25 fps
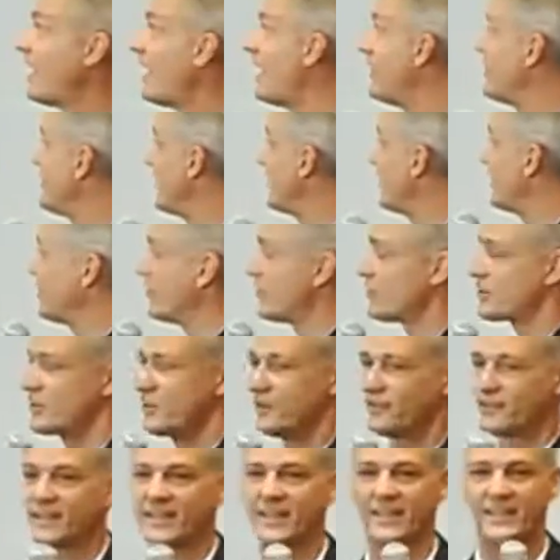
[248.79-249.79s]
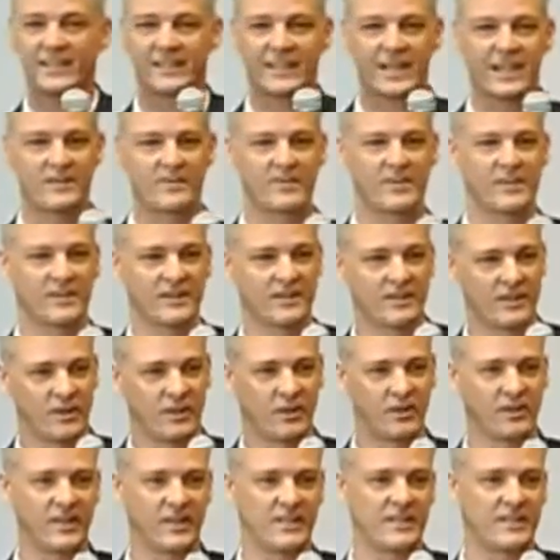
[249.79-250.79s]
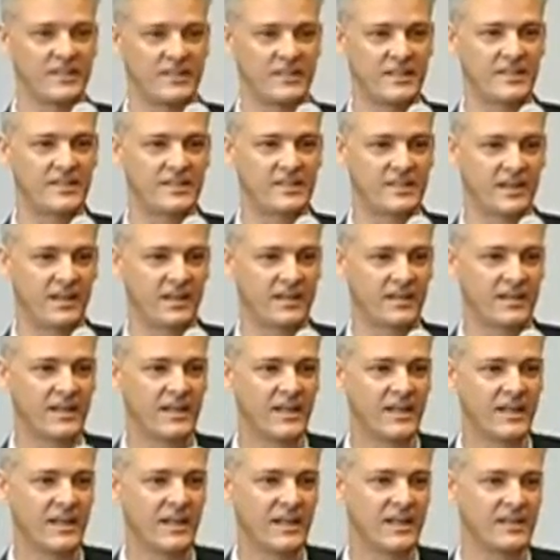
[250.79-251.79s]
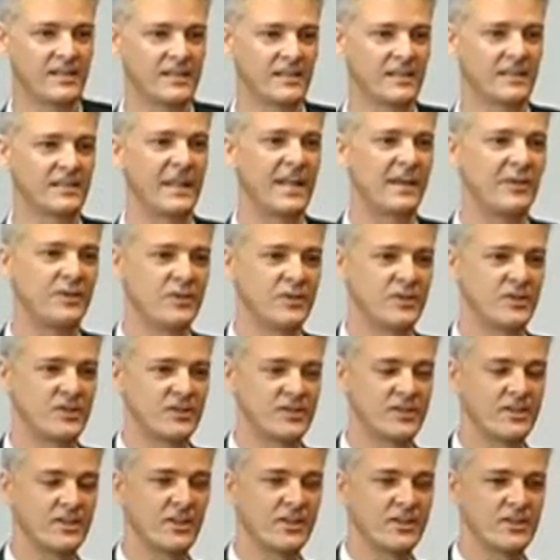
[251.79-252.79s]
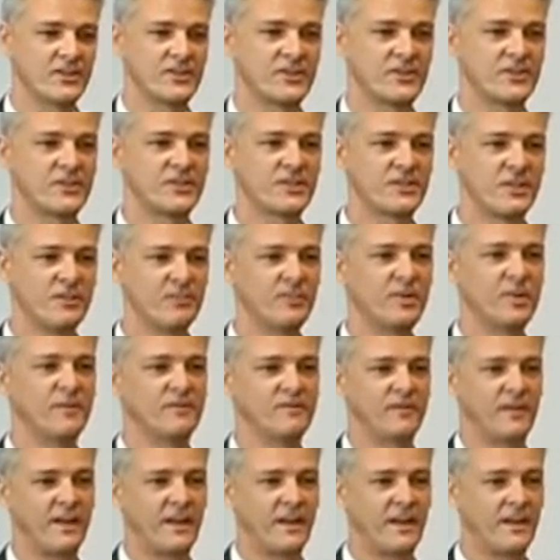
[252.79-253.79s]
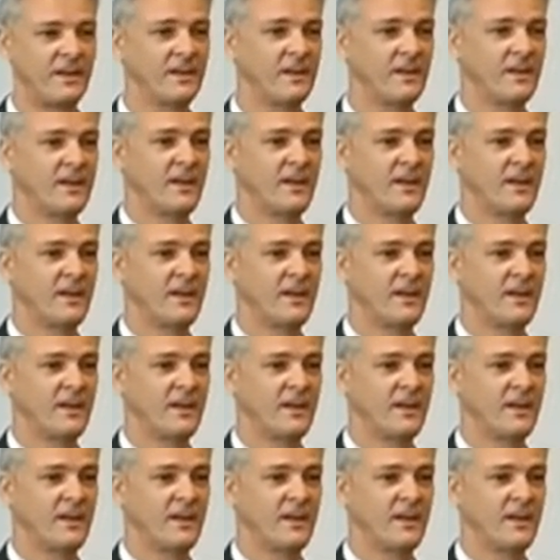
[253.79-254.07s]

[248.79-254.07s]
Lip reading: And because of collapsing the whole IT stack, it's allowing us to simplify